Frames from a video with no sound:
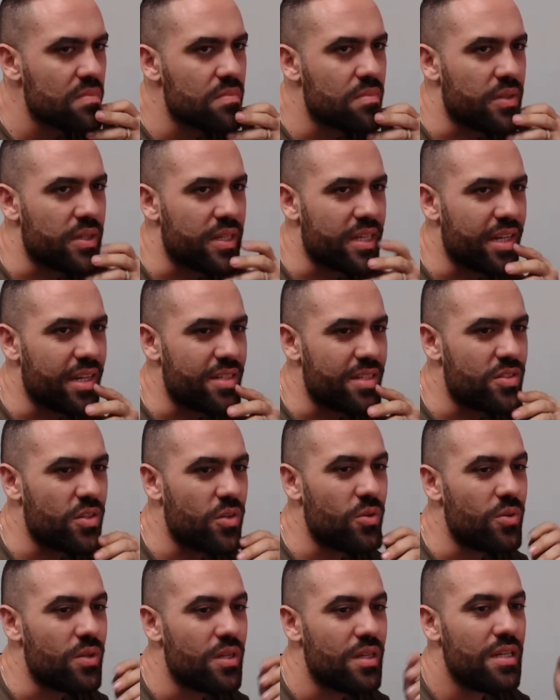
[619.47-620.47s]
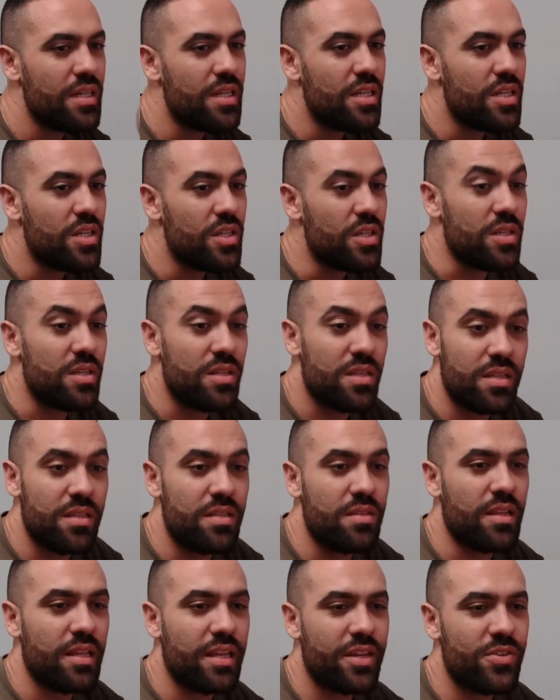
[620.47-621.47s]
But yeah, so
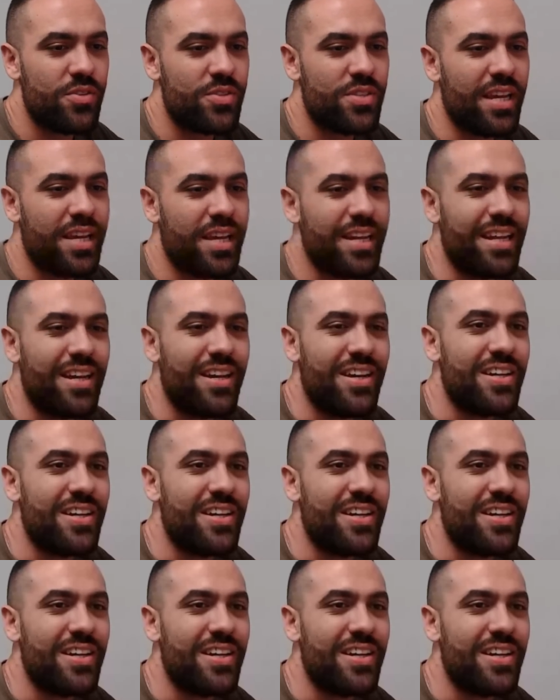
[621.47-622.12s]
like you said,